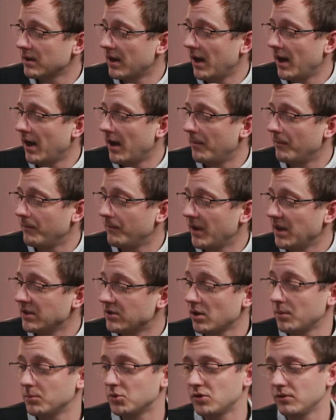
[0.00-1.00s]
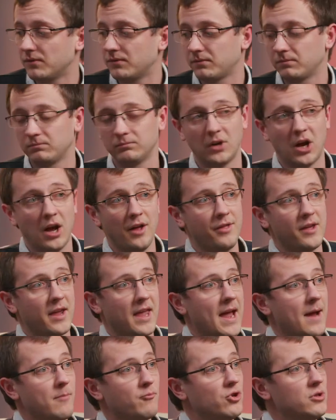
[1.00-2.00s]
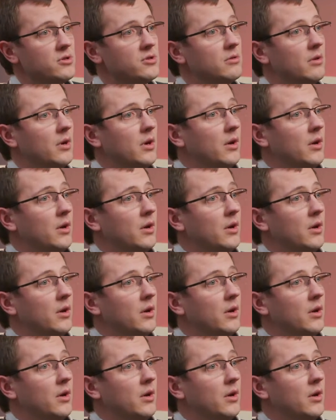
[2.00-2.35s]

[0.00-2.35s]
In terms of other cameras,